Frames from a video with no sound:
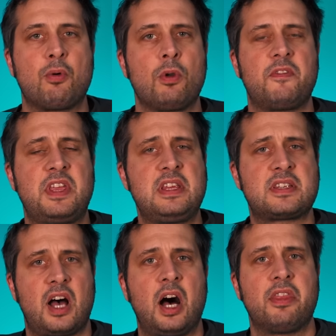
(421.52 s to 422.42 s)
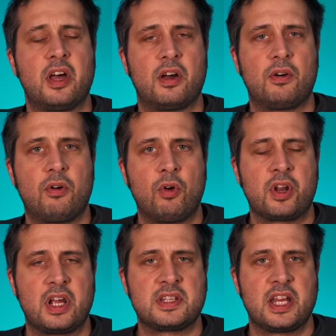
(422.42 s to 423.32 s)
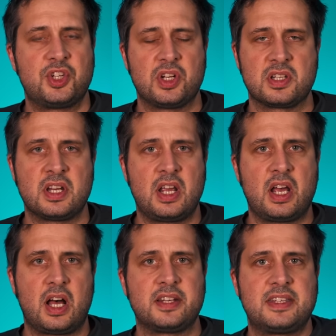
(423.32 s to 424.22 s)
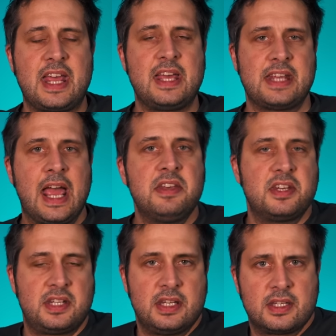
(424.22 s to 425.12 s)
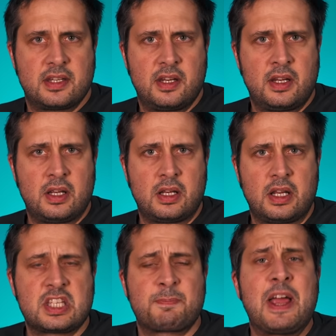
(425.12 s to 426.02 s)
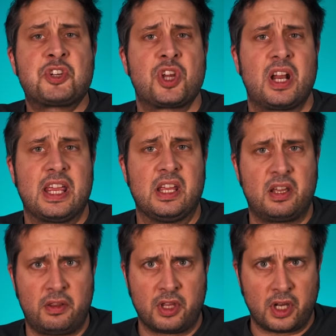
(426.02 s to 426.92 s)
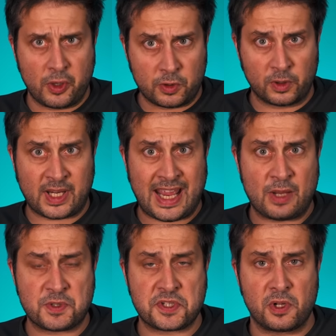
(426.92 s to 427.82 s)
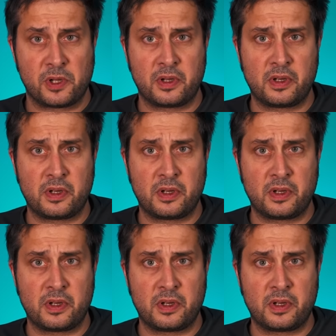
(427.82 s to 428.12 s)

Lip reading: all of these other organisations are dead entities, especially the local council.